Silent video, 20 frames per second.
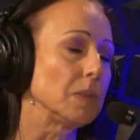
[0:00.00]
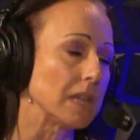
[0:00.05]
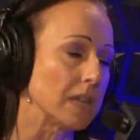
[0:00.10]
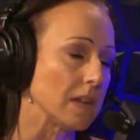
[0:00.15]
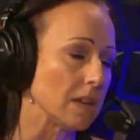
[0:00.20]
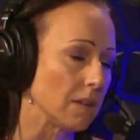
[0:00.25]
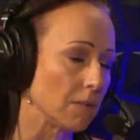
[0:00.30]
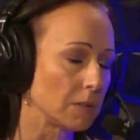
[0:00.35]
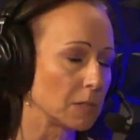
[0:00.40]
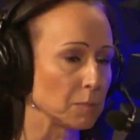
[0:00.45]
to
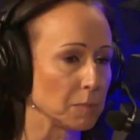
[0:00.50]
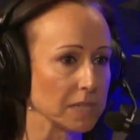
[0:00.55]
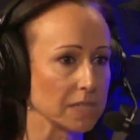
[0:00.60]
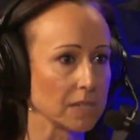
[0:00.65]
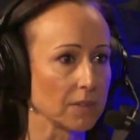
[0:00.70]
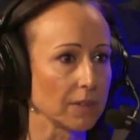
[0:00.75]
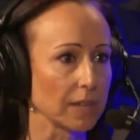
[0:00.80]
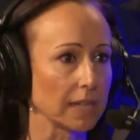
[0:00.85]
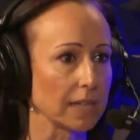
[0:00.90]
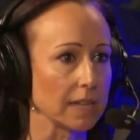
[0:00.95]
be
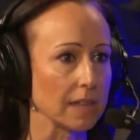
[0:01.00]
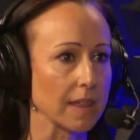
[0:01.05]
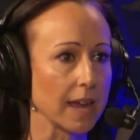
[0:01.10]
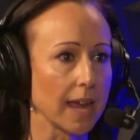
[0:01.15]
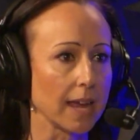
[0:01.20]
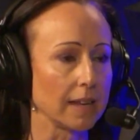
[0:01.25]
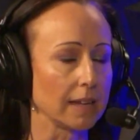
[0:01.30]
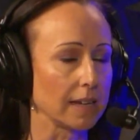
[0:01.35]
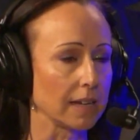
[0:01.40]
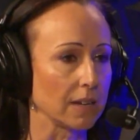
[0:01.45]
specifically
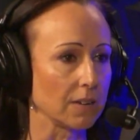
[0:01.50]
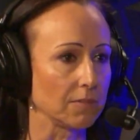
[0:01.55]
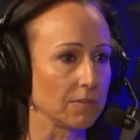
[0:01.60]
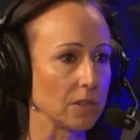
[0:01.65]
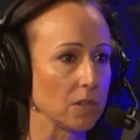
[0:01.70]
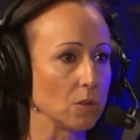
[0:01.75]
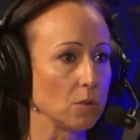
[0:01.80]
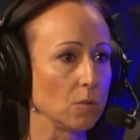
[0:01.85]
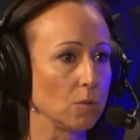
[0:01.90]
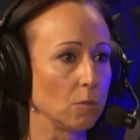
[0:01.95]
that. Like,
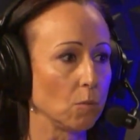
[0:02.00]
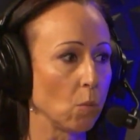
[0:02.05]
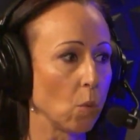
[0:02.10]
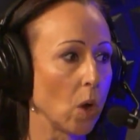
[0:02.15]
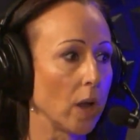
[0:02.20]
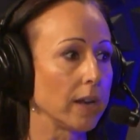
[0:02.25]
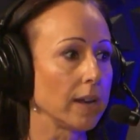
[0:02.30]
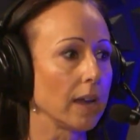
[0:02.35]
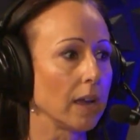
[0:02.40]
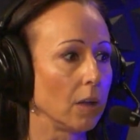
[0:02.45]
if you
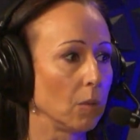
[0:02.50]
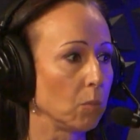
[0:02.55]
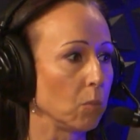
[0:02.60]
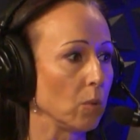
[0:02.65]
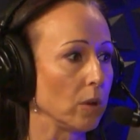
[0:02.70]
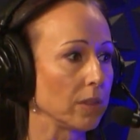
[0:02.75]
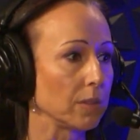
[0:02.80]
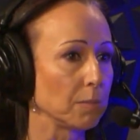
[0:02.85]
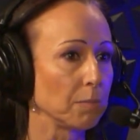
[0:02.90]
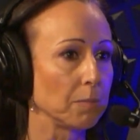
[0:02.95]
want help
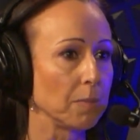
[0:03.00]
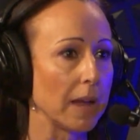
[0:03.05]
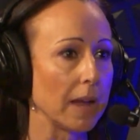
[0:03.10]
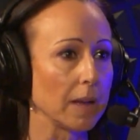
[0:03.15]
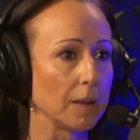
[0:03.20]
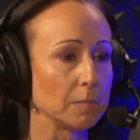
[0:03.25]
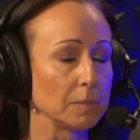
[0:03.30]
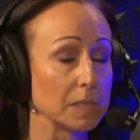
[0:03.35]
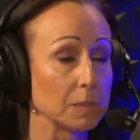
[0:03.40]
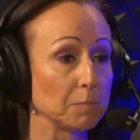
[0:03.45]
with
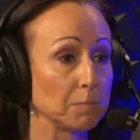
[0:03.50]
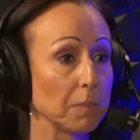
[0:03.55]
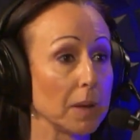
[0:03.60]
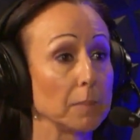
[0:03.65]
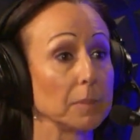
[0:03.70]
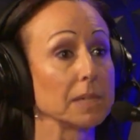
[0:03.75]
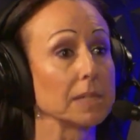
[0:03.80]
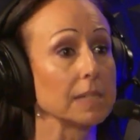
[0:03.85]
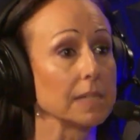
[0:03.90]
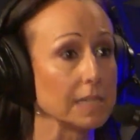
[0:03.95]

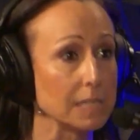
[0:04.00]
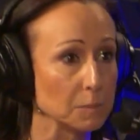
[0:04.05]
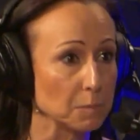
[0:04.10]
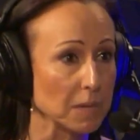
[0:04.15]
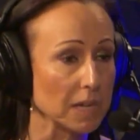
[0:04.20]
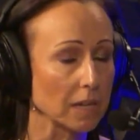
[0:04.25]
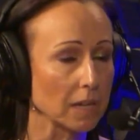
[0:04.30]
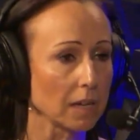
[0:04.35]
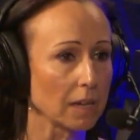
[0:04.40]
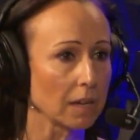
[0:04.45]
publicly
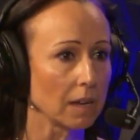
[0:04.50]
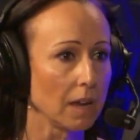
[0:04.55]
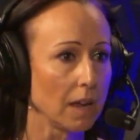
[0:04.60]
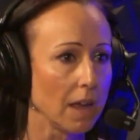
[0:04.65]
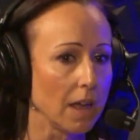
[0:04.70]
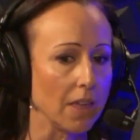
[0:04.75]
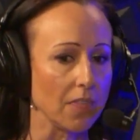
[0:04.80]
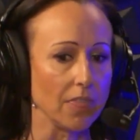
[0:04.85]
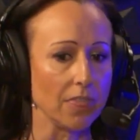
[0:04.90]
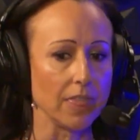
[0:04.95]
speaking,
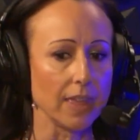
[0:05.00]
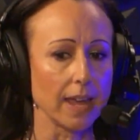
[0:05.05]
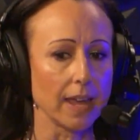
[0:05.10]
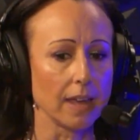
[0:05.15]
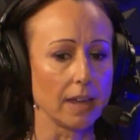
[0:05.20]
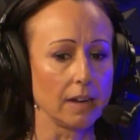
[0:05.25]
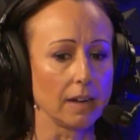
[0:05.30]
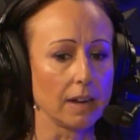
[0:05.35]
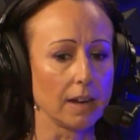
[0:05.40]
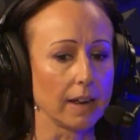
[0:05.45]

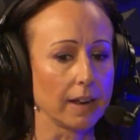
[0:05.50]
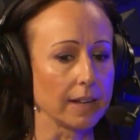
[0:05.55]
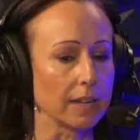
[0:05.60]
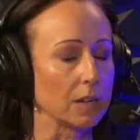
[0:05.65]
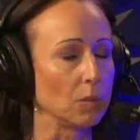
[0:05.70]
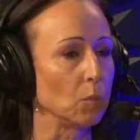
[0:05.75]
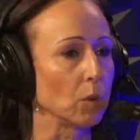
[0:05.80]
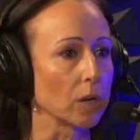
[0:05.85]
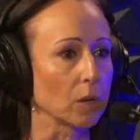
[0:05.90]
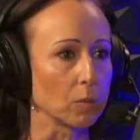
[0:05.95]
then I
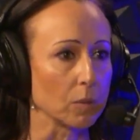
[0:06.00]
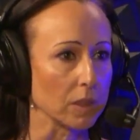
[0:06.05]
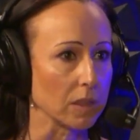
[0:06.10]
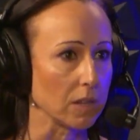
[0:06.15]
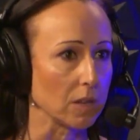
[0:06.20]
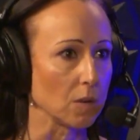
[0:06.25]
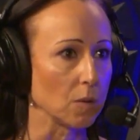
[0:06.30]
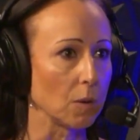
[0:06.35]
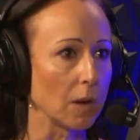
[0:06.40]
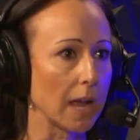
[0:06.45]
can work
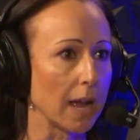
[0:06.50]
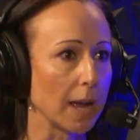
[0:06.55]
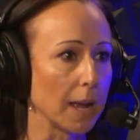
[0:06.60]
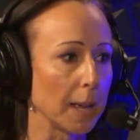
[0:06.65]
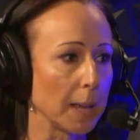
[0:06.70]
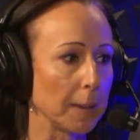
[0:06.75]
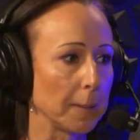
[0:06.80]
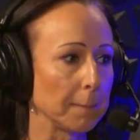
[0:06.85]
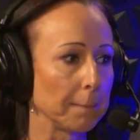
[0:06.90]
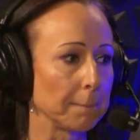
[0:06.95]
with you.
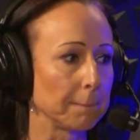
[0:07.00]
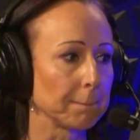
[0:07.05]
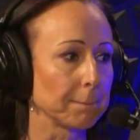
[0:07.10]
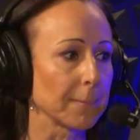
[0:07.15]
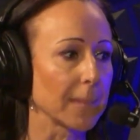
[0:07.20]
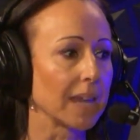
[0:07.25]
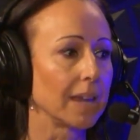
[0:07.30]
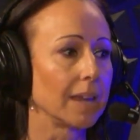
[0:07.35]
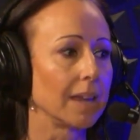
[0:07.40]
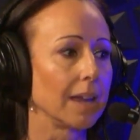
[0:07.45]

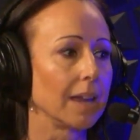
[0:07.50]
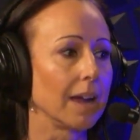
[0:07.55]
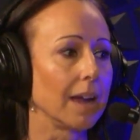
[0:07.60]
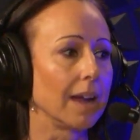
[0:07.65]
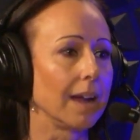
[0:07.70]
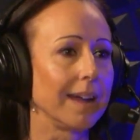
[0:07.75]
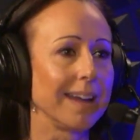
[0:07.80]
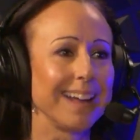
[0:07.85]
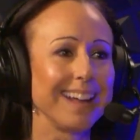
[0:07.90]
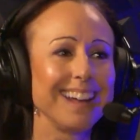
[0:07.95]

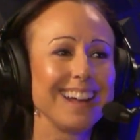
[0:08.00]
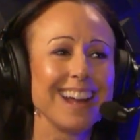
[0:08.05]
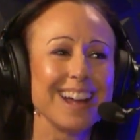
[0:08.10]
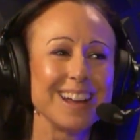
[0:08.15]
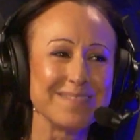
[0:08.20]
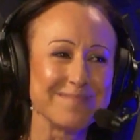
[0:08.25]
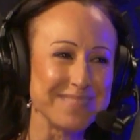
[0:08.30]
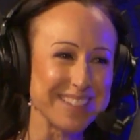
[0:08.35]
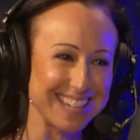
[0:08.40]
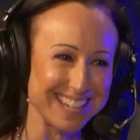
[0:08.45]
I
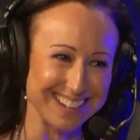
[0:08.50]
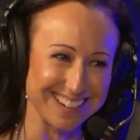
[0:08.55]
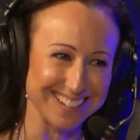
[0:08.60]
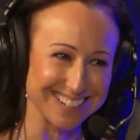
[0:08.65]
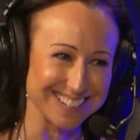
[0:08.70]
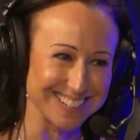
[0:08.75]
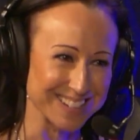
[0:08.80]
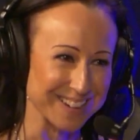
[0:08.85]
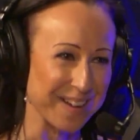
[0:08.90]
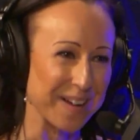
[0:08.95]
am
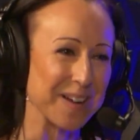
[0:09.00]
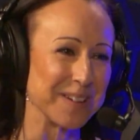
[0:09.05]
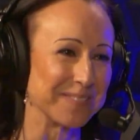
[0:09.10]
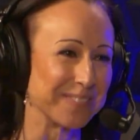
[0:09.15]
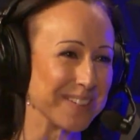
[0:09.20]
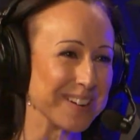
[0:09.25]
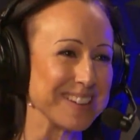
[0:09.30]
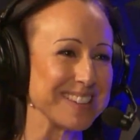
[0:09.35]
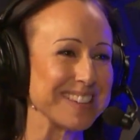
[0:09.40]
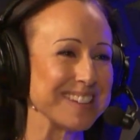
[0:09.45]
here to
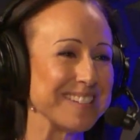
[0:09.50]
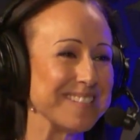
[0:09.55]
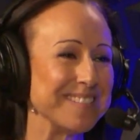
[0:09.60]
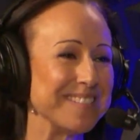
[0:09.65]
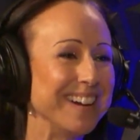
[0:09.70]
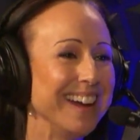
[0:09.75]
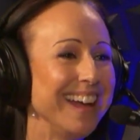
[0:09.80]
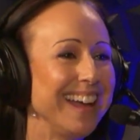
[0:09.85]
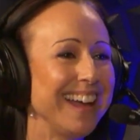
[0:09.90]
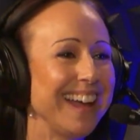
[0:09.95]
offer
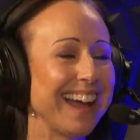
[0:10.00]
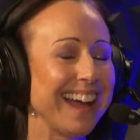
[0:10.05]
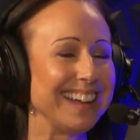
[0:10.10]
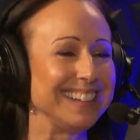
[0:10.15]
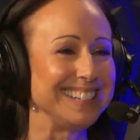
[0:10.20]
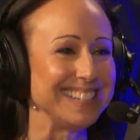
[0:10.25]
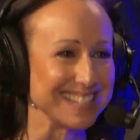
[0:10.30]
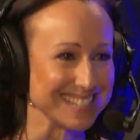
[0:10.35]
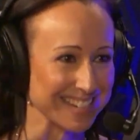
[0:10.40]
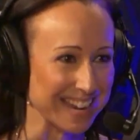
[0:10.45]
you
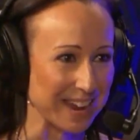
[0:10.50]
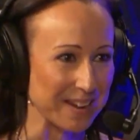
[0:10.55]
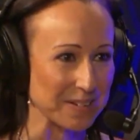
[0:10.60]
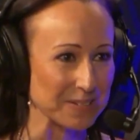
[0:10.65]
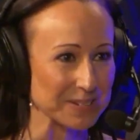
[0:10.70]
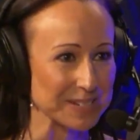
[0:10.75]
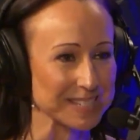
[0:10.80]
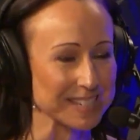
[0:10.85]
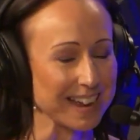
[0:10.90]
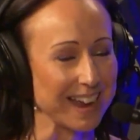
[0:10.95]
a
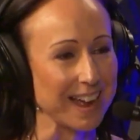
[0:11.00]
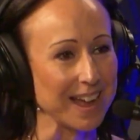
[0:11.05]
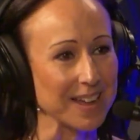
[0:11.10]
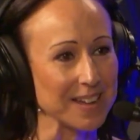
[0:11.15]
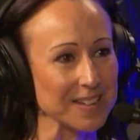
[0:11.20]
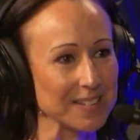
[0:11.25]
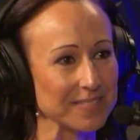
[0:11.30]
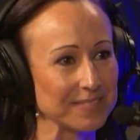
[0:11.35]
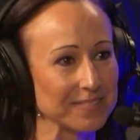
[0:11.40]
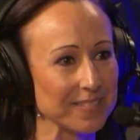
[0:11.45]
discount
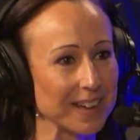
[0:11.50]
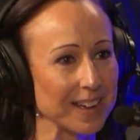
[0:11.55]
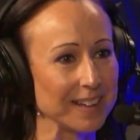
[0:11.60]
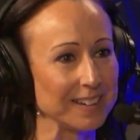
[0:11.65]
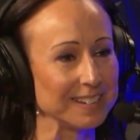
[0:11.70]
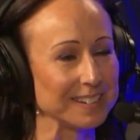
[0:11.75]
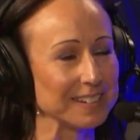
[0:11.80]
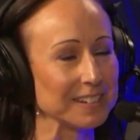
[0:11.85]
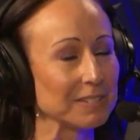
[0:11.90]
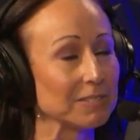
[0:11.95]
of,
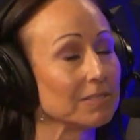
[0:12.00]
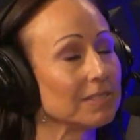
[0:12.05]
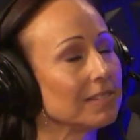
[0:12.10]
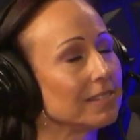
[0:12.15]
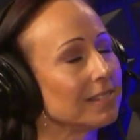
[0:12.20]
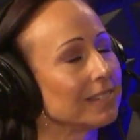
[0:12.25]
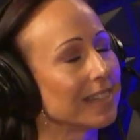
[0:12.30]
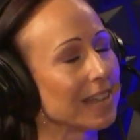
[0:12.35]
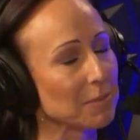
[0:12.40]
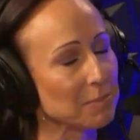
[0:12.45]

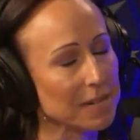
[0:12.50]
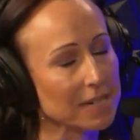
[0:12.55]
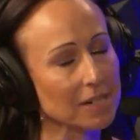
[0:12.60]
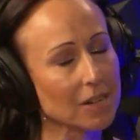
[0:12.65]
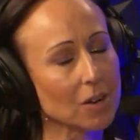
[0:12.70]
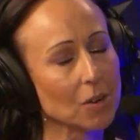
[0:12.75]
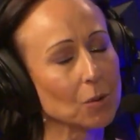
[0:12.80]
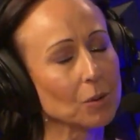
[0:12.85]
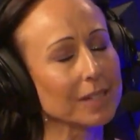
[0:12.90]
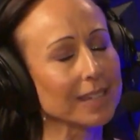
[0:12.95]
let me
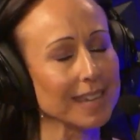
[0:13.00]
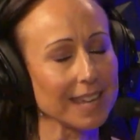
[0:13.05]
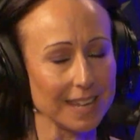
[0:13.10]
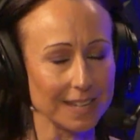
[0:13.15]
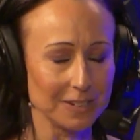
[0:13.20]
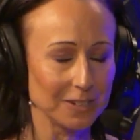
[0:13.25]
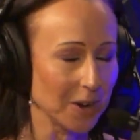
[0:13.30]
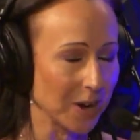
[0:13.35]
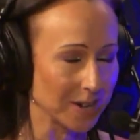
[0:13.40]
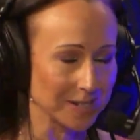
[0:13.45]
know
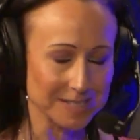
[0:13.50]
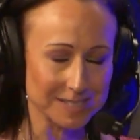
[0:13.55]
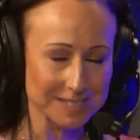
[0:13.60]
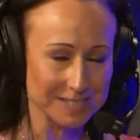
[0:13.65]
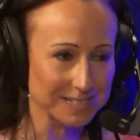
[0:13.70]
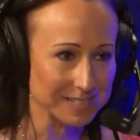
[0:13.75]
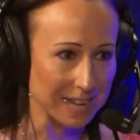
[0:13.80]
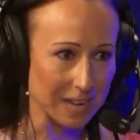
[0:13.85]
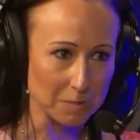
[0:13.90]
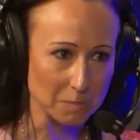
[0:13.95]
Kid
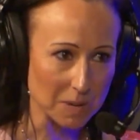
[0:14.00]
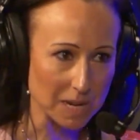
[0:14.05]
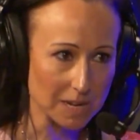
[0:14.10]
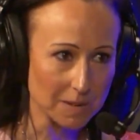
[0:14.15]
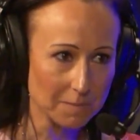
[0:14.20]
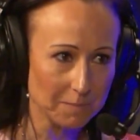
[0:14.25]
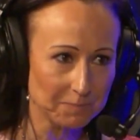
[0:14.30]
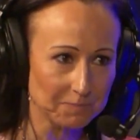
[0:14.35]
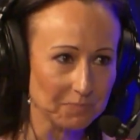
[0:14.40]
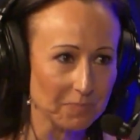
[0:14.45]
Carson sent
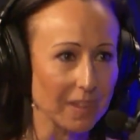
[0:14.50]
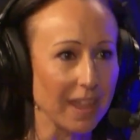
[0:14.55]
me,